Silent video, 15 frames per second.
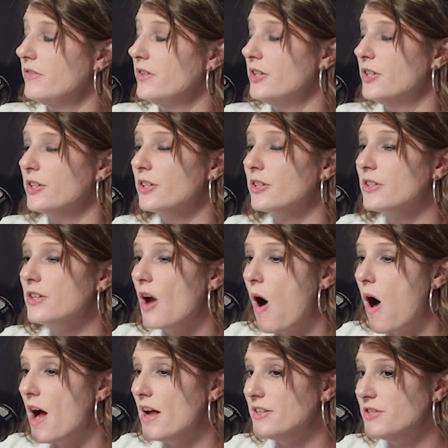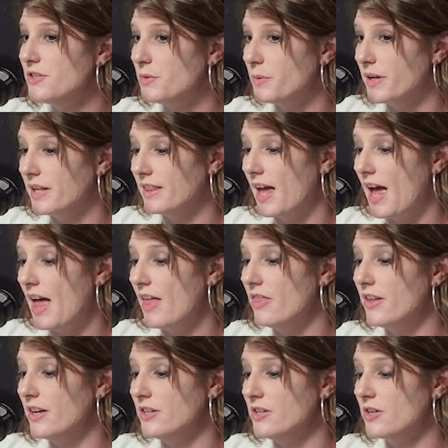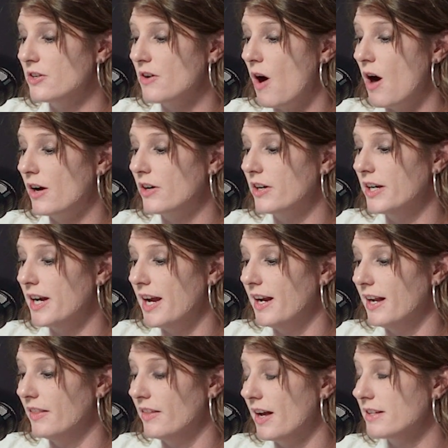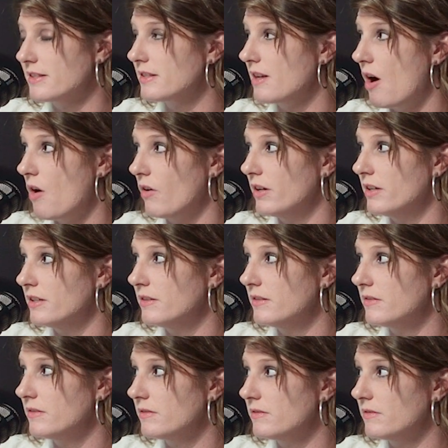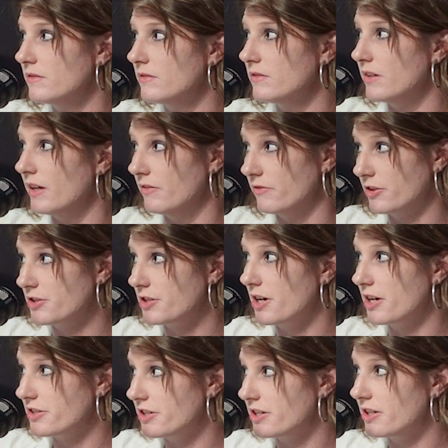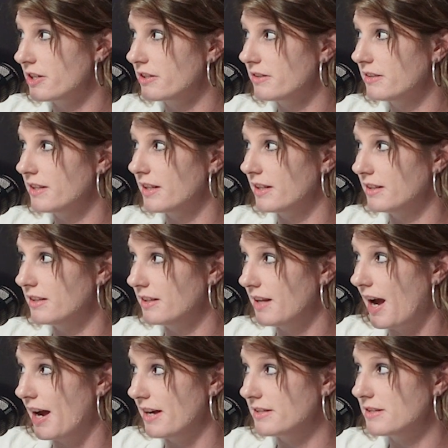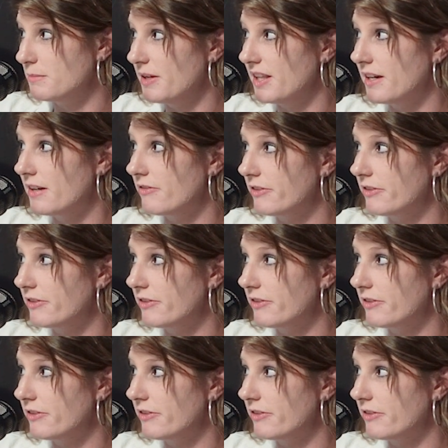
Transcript: you're not doing that, then you're not creating that solid infrastructure that has to be there